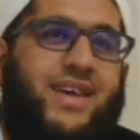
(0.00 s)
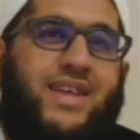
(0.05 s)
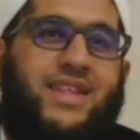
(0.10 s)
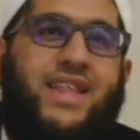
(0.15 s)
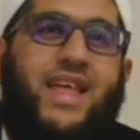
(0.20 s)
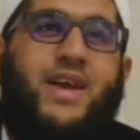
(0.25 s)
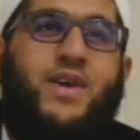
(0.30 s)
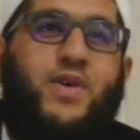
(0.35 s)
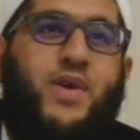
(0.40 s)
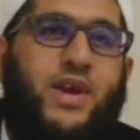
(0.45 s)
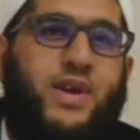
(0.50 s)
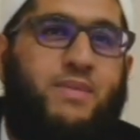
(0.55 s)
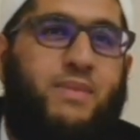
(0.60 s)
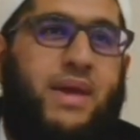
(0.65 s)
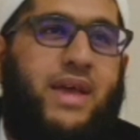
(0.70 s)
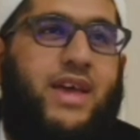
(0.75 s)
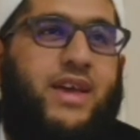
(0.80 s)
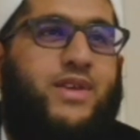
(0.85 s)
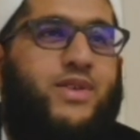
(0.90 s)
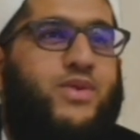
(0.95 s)
they couldn't
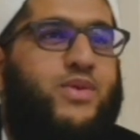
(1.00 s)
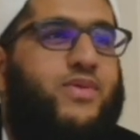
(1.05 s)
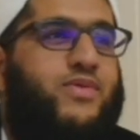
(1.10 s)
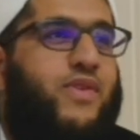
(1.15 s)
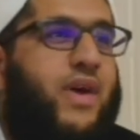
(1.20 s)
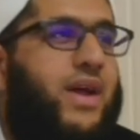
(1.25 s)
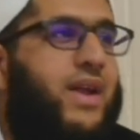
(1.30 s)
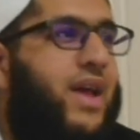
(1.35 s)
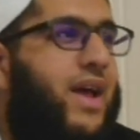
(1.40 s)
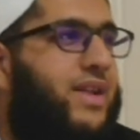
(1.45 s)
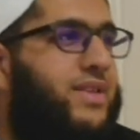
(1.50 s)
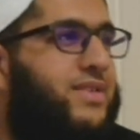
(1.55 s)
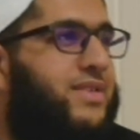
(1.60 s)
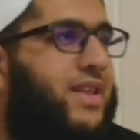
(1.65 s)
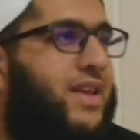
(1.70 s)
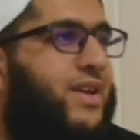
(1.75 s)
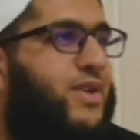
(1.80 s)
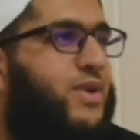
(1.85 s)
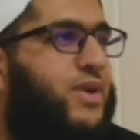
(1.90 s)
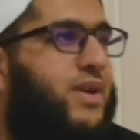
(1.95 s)
make it to finance,
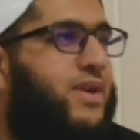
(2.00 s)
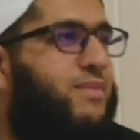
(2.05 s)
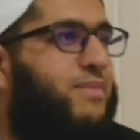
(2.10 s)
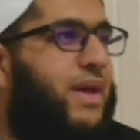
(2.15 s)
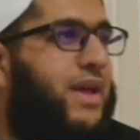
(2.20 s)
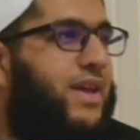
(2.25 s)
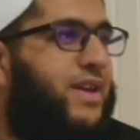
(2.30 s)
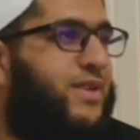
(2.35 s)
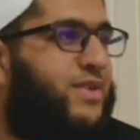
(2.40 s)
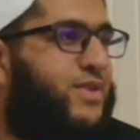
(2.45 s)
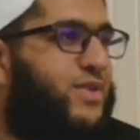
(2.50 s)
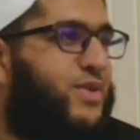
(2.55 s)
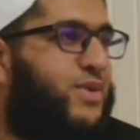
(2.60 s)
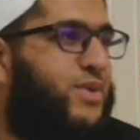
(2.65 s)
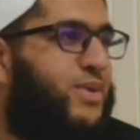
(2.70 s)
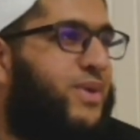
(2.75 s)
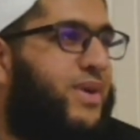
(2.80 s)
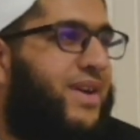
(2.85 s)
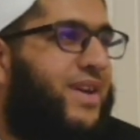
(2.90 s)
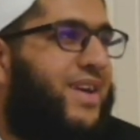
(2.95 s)
they couldn't make it
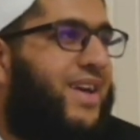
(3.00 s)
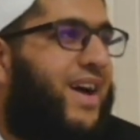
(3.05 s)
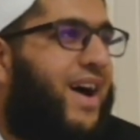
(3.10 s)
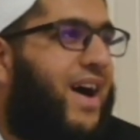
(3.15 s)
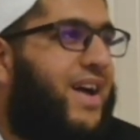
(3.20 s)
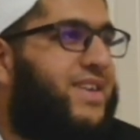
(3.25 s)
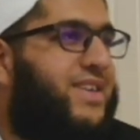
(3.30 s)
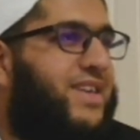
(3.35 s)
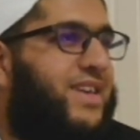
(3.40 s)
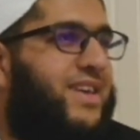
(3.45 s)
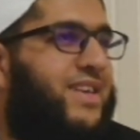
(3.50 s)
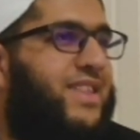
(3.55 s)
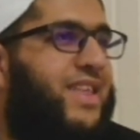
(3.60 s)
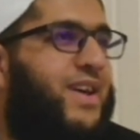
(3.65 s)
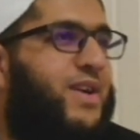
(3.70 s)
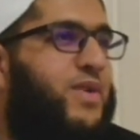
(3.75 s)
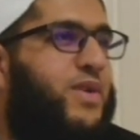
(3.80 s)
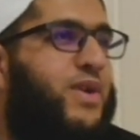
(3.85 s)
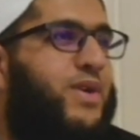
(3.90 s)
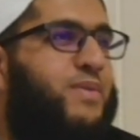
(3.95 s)
to IT, they
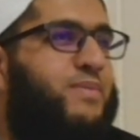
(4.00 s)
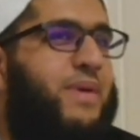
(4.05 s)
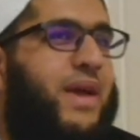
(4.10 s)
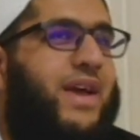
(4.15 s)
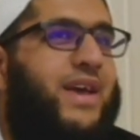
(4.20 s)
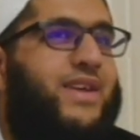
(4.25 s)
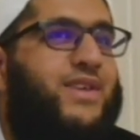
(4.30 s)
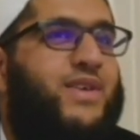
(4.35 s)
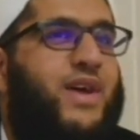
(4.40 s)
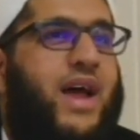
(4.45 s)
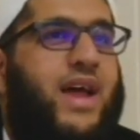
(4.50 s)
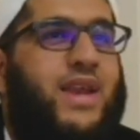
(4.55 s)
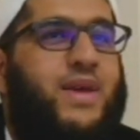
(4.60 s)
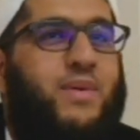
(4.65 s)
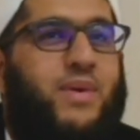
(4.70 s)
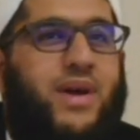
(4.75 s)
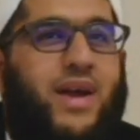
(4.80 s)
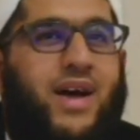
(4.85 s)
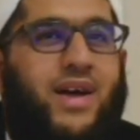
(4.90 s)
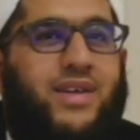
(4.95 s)
couldn't make it to
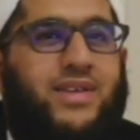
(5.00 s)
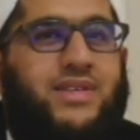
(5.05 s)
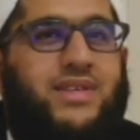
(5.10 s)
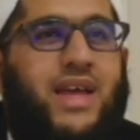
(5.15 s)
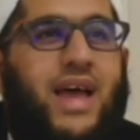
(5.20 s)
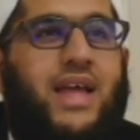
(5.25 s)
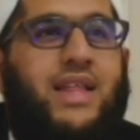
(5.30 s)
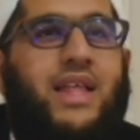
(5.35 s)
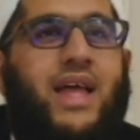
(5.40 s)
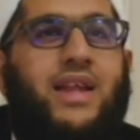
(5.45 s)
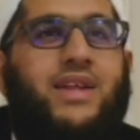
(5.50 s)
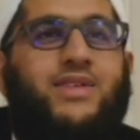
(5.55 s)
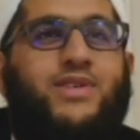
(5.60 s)
anywhere else, and then